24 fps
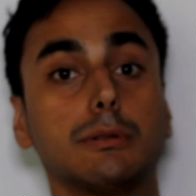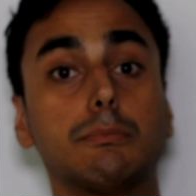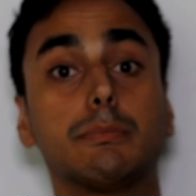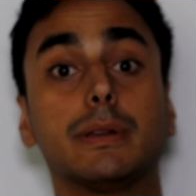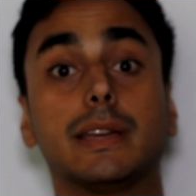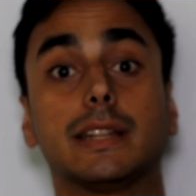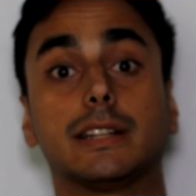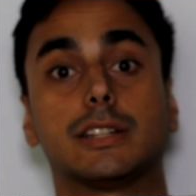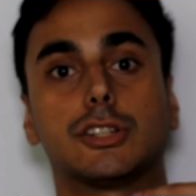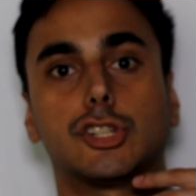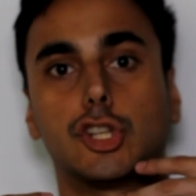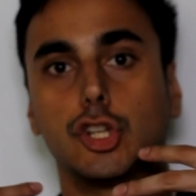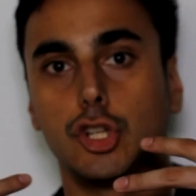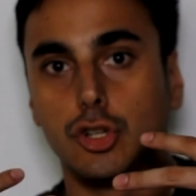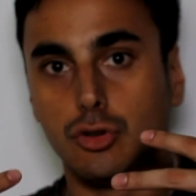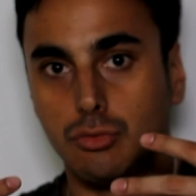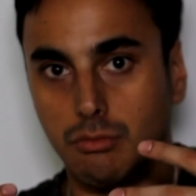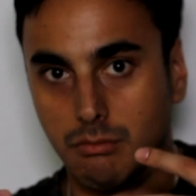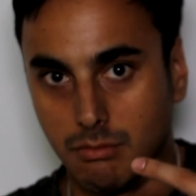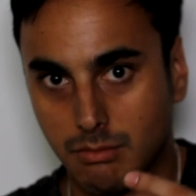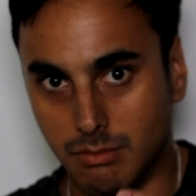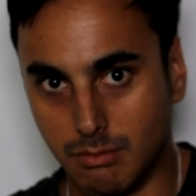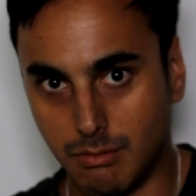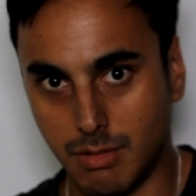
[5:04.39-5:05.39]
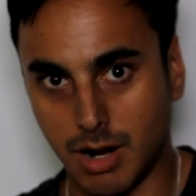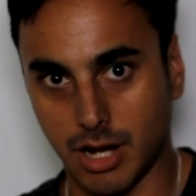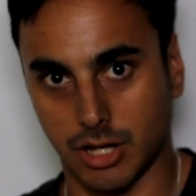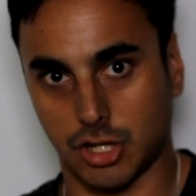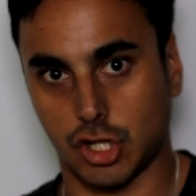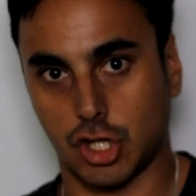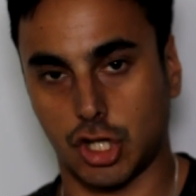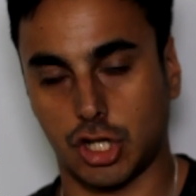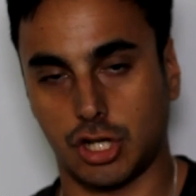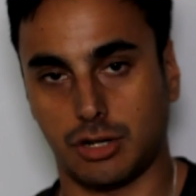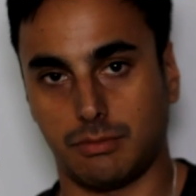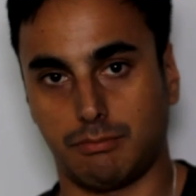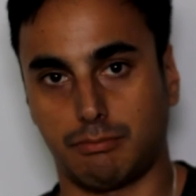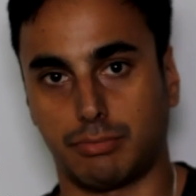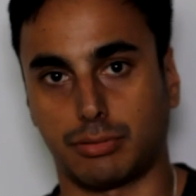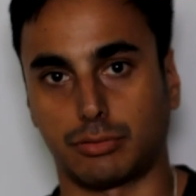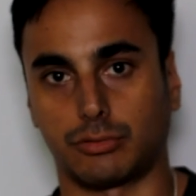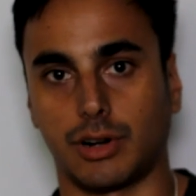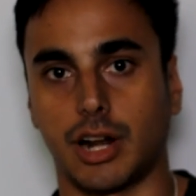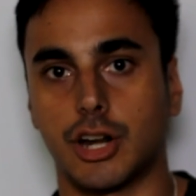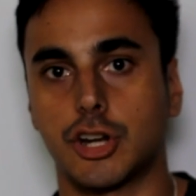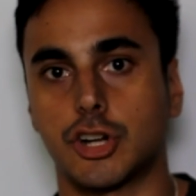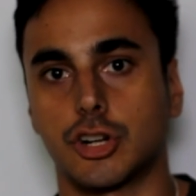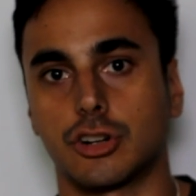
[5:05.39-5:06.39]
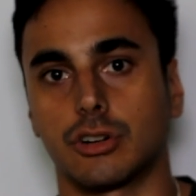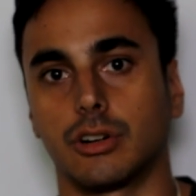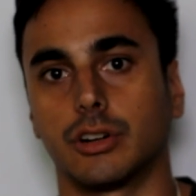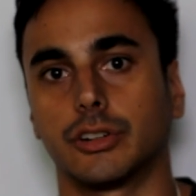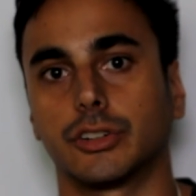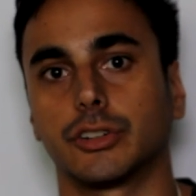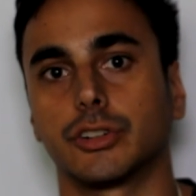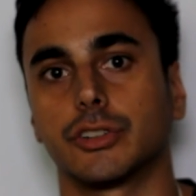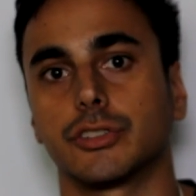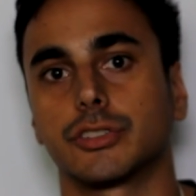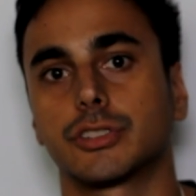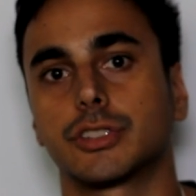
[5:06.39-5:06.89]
bit too much pressure on her.